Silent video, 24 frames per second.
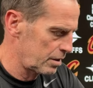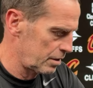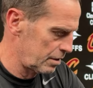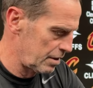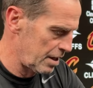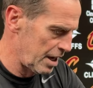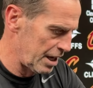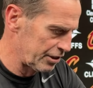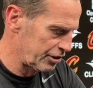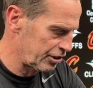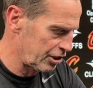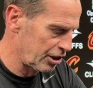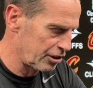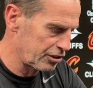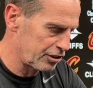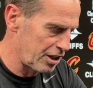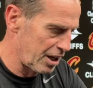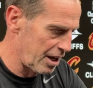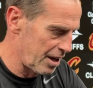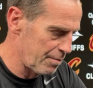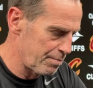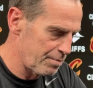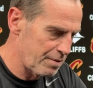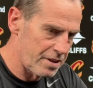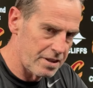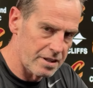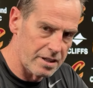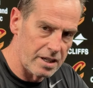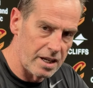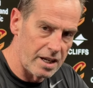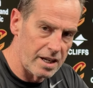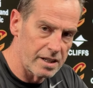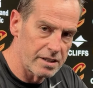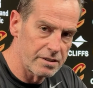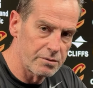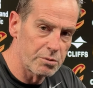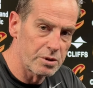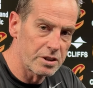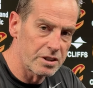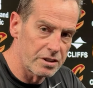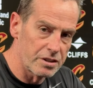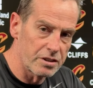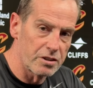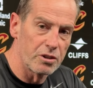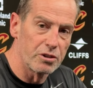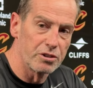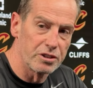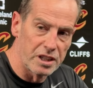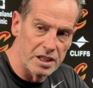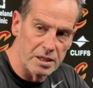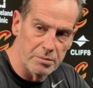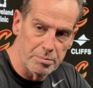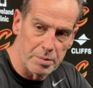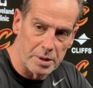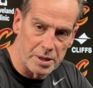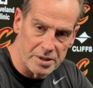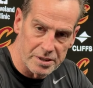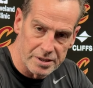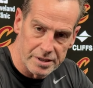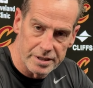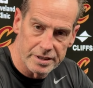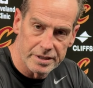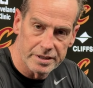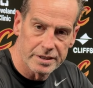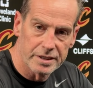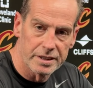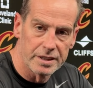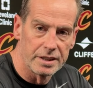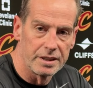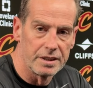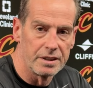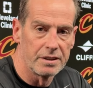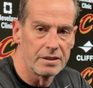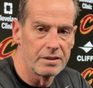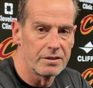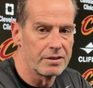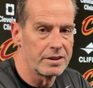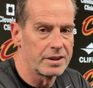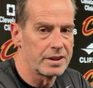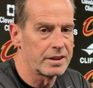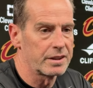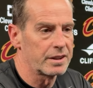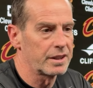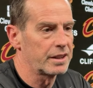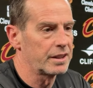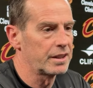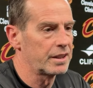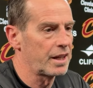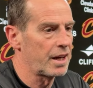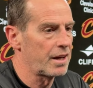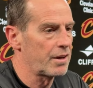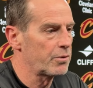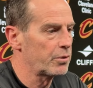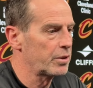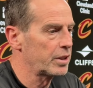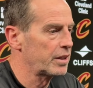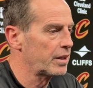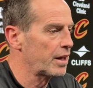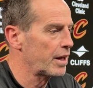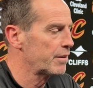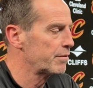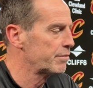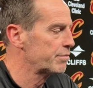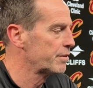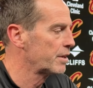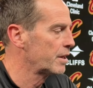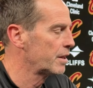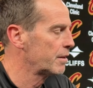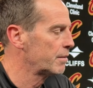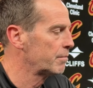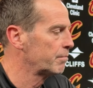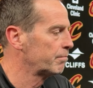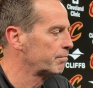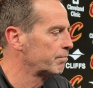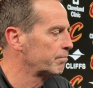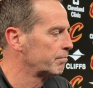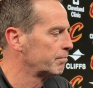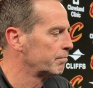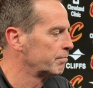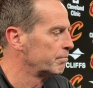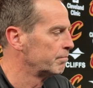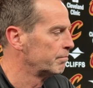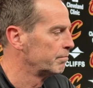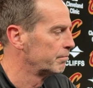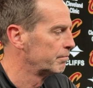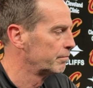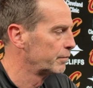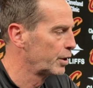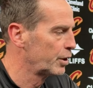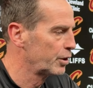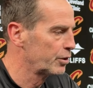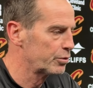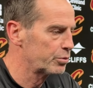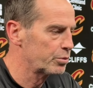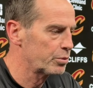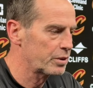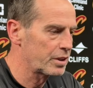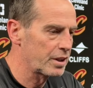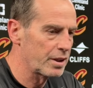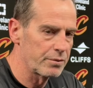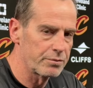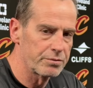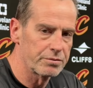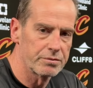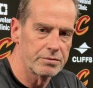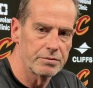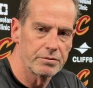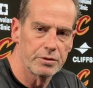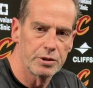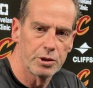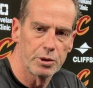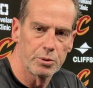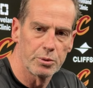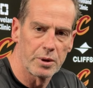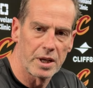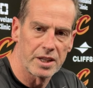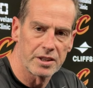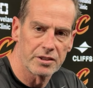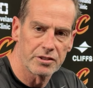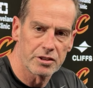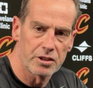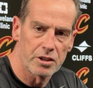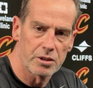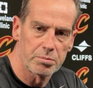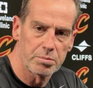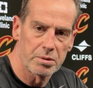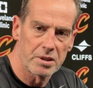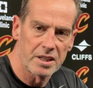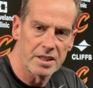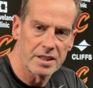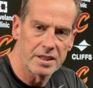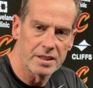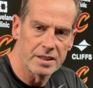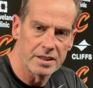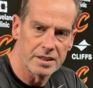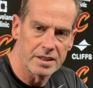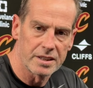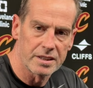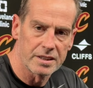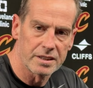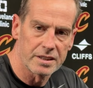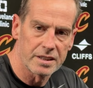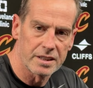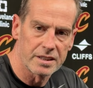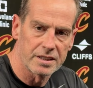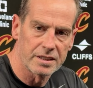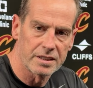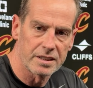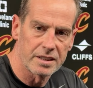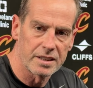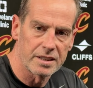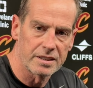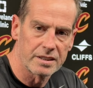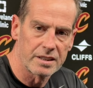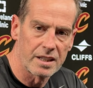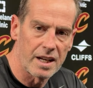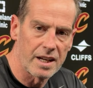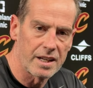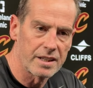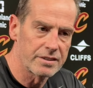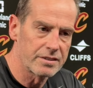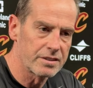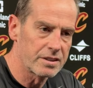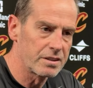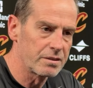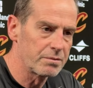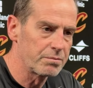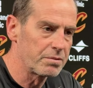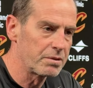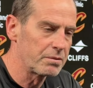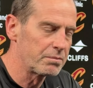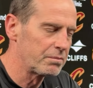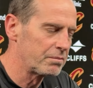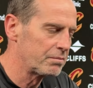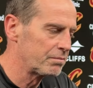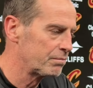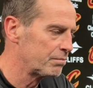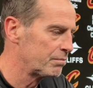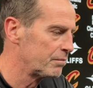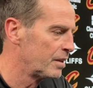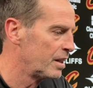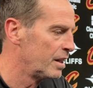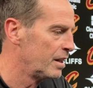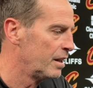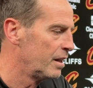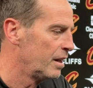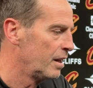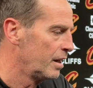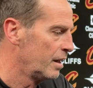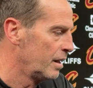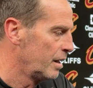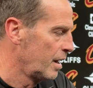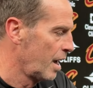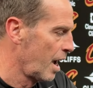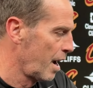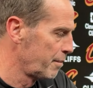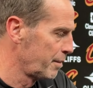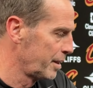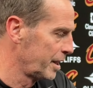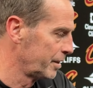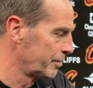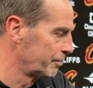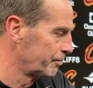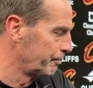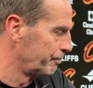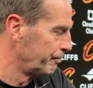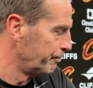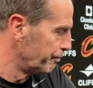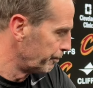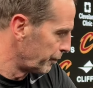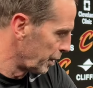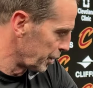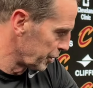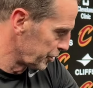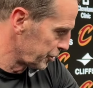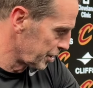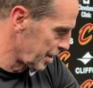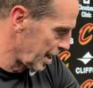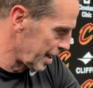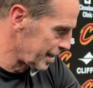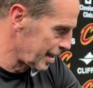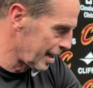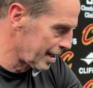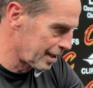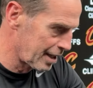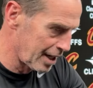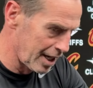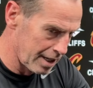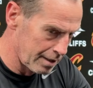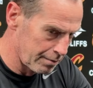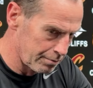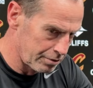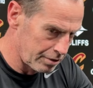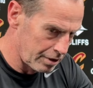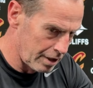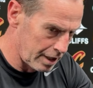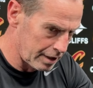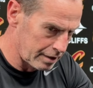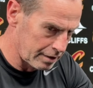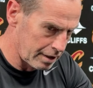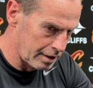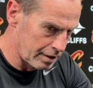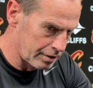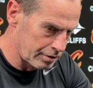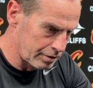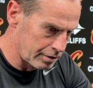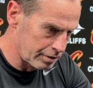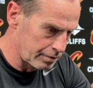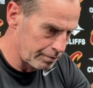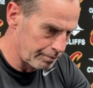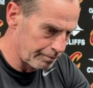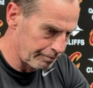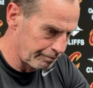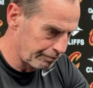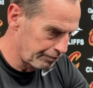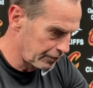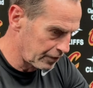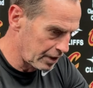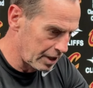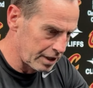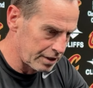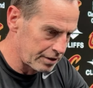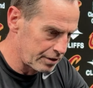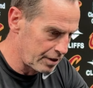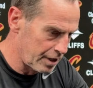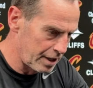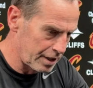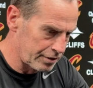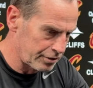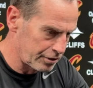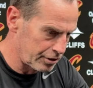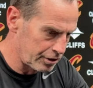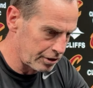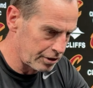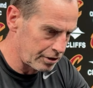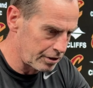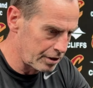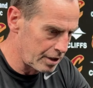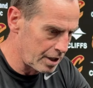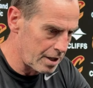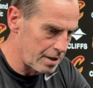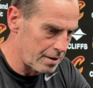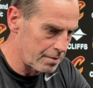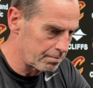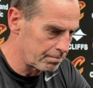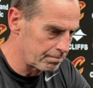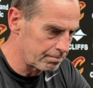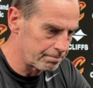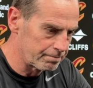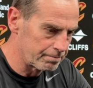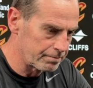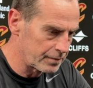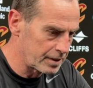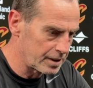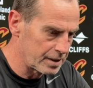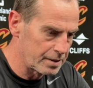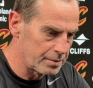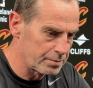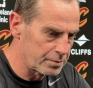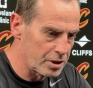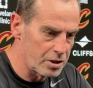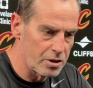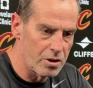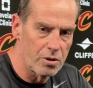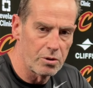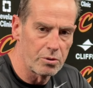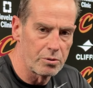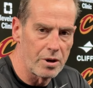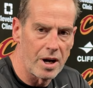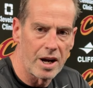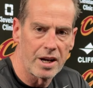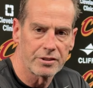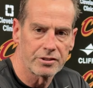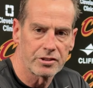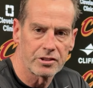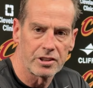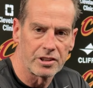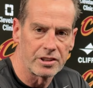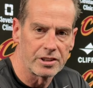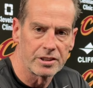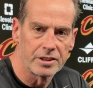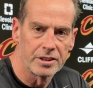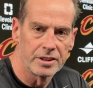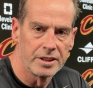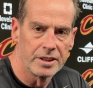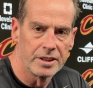Tests our depth again. We're going to go deeper, you know, and now we have, you know, some good two ways that are playing and guys that have been, I mean, personally, I like games like this. It tests your whole roster,